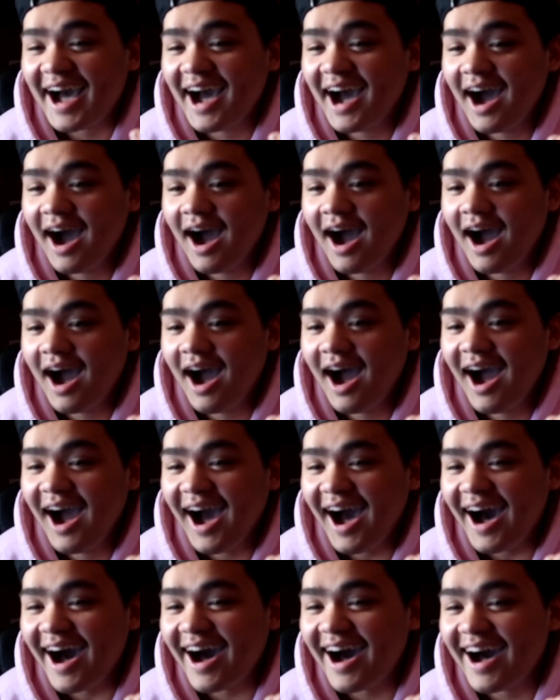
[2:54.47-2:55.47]

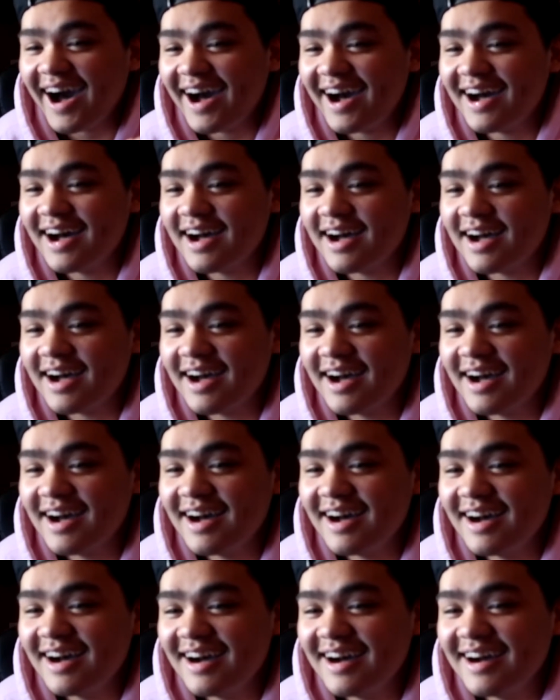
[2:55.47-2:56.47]

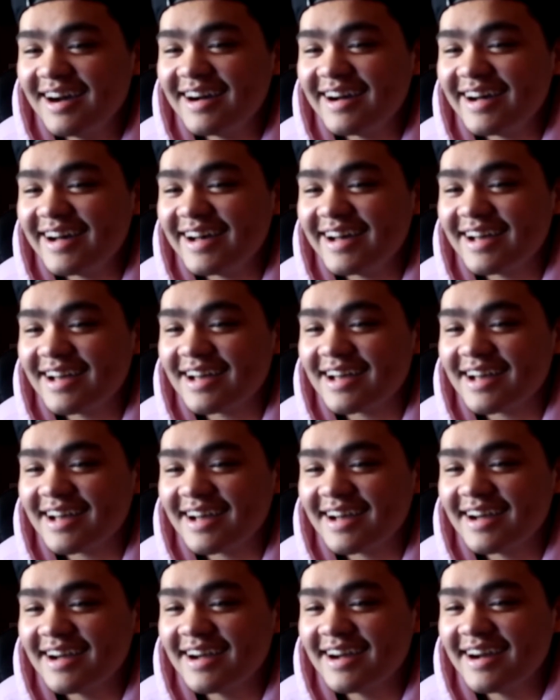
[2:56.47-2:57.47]

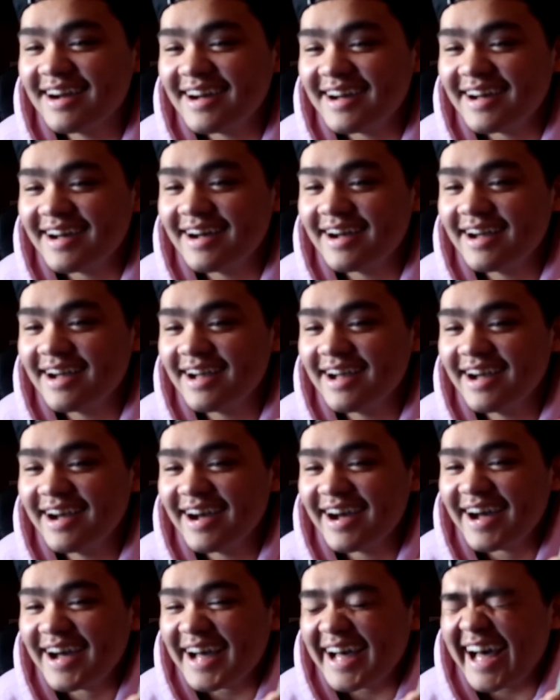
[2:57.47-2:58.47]

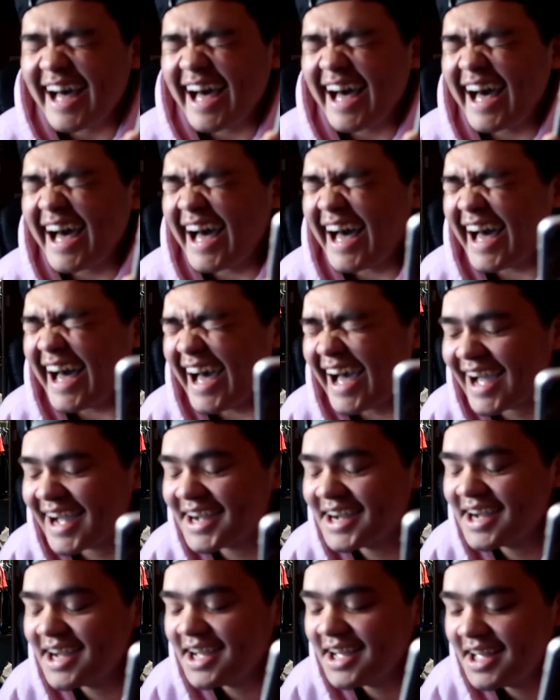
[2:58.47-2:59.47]

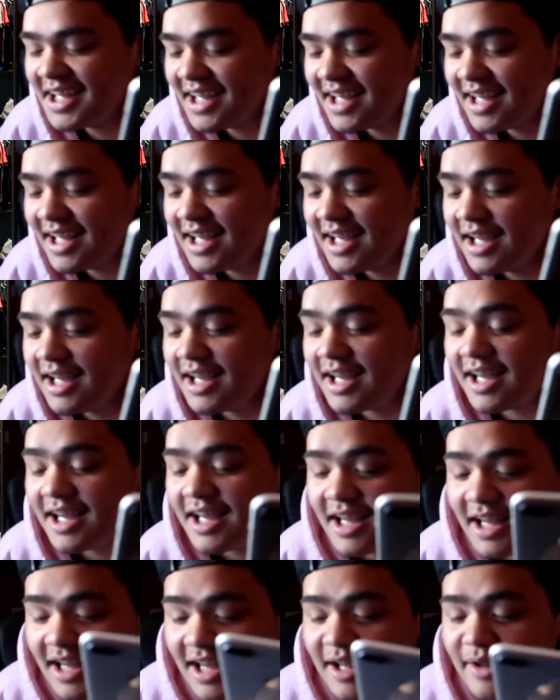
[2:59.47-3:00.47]
Nobody speaks.